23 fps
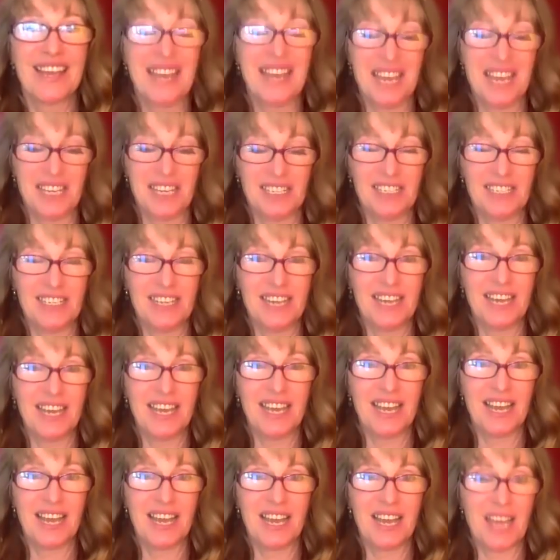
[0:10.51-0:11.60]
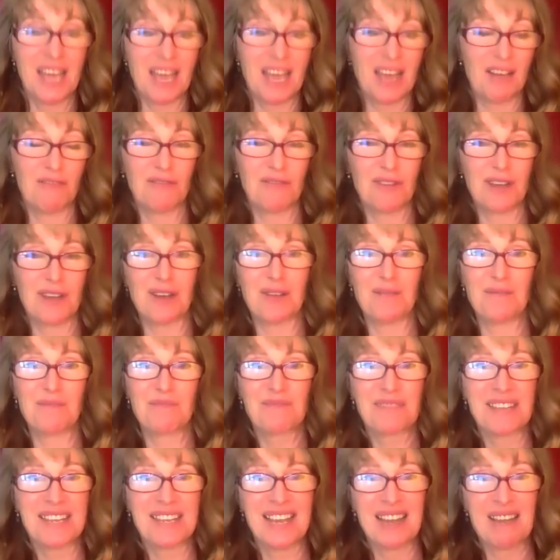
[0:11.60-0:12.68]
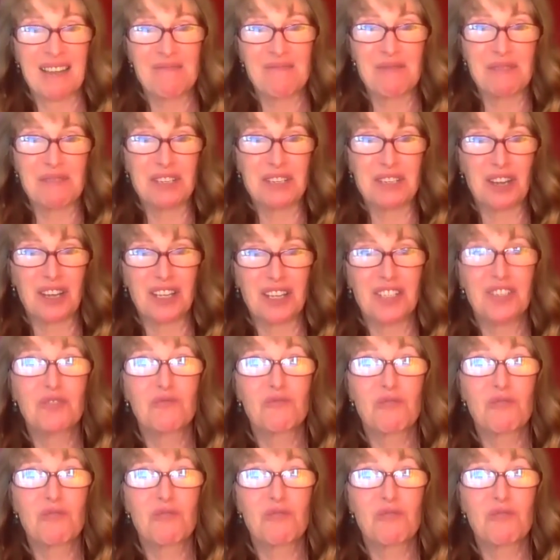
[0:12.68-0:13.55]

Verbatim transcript: And today I have, um, I'm going to be talking to